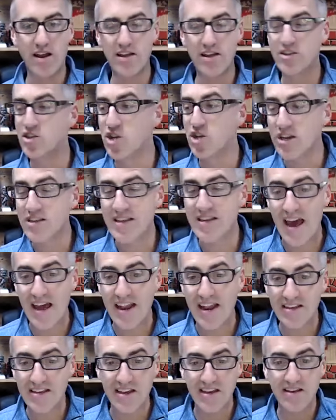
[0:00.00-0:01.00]
It's just that
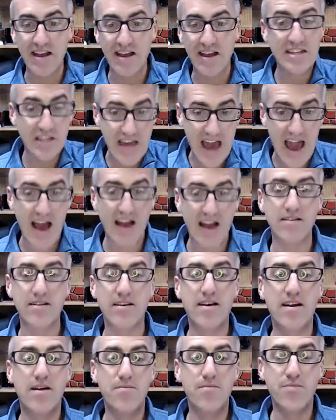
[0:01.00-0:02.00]
easy. It's that
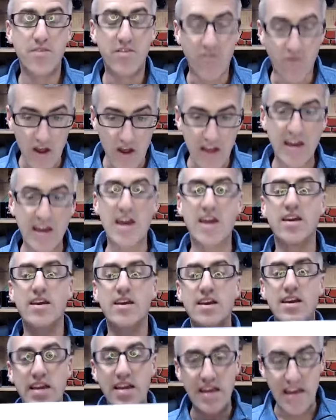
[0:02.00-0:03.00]
freaking
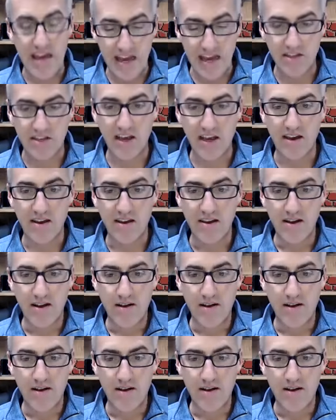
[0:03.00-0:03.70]
easy.